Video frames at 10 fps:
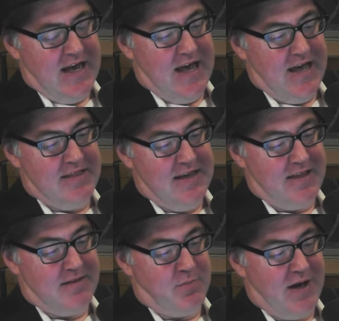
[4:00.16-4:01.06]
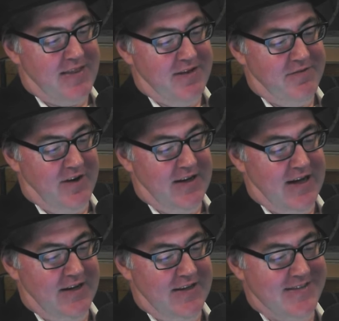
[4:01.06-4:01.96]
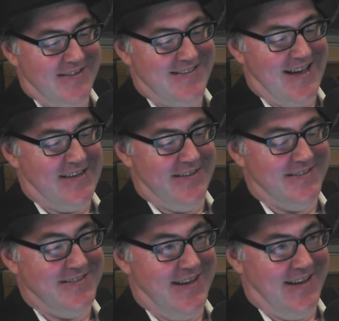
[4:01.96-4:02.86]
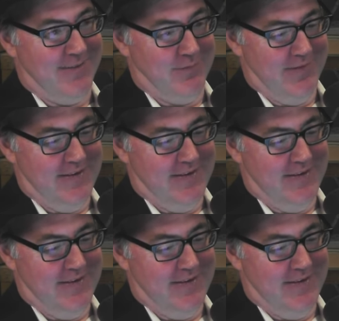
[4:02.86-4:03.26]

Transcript: And the other bar, they find out, is exactly the same.